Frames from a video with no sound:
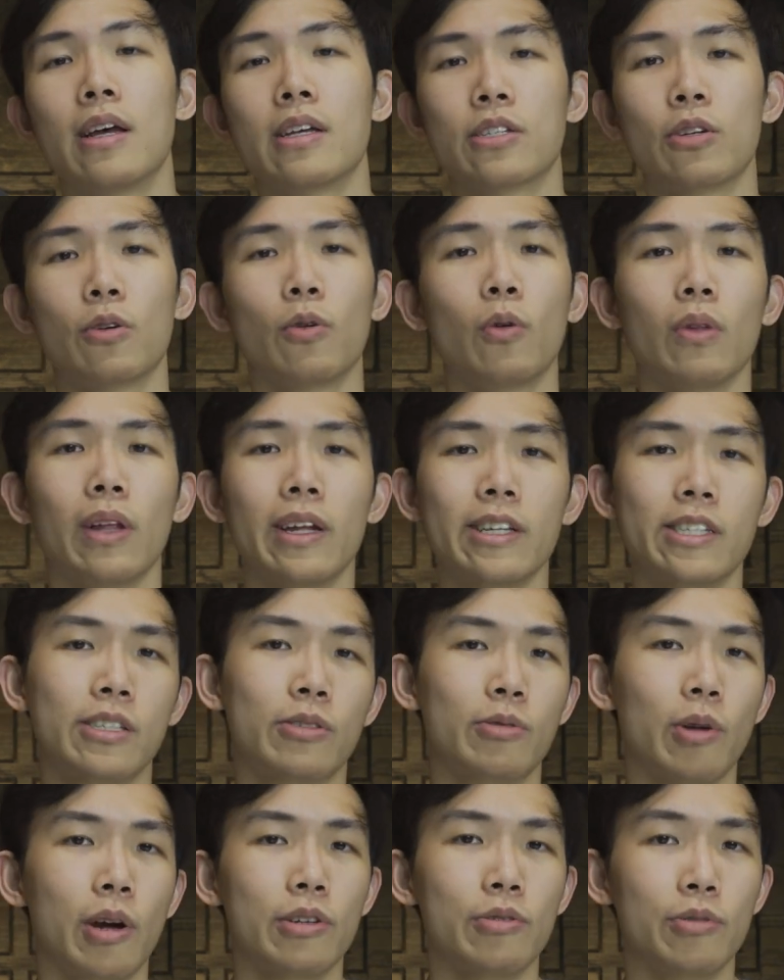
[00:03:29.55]
So let's
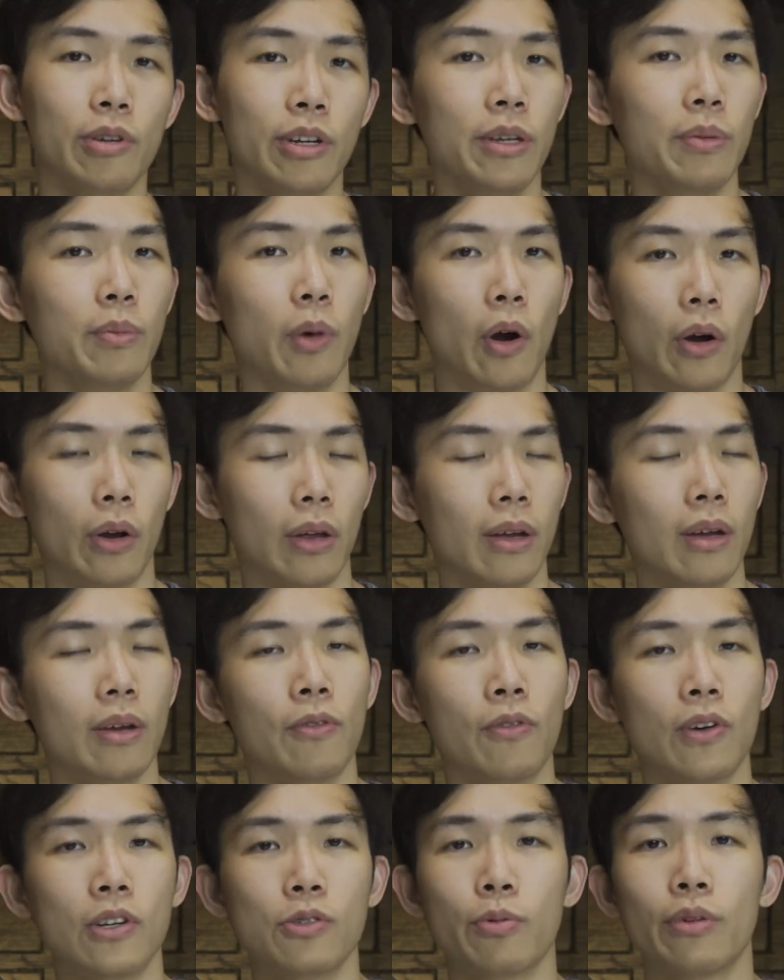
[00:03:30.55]
try three D Mark.
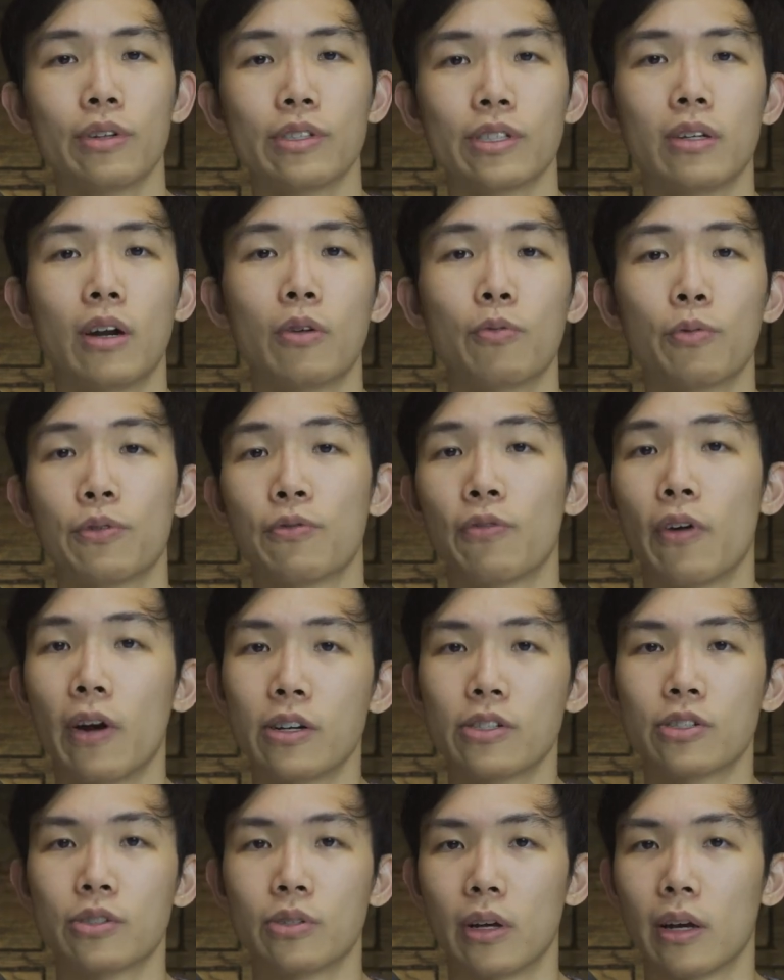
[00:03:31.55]
First we'll start with
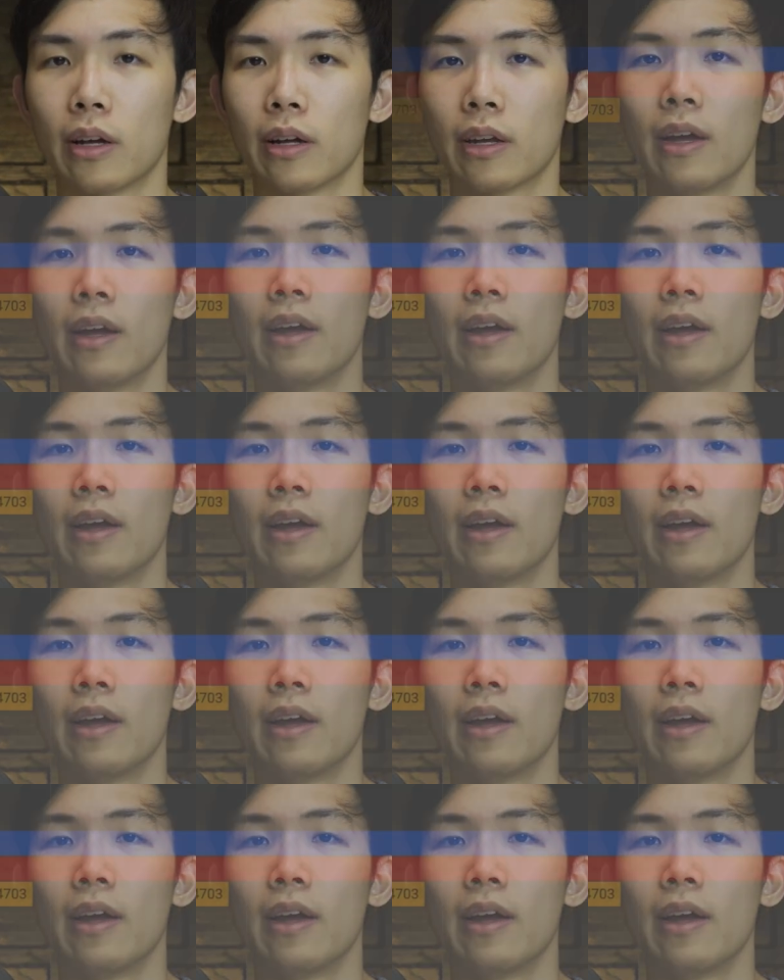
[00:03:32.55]
Firestrike.